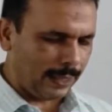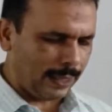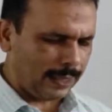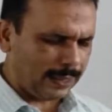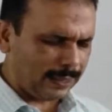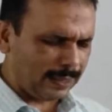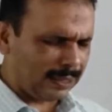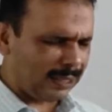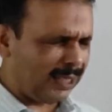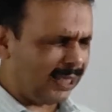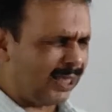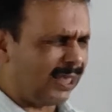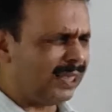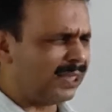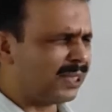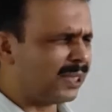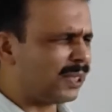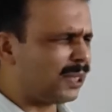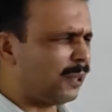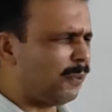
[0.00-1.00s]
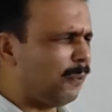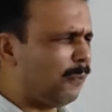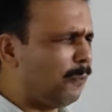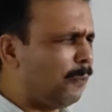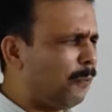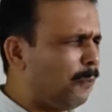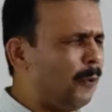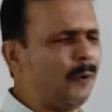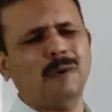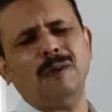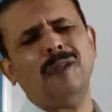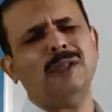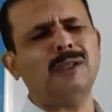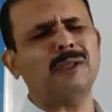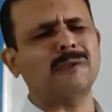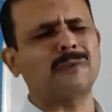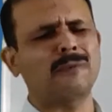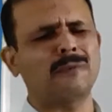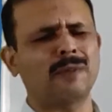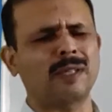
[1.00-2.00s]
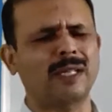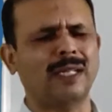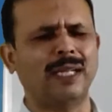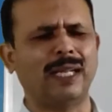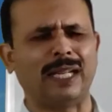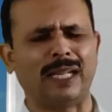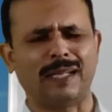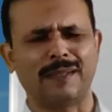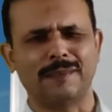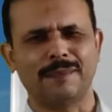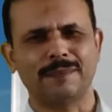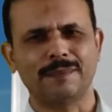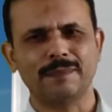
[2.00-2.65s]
and he is fond of running.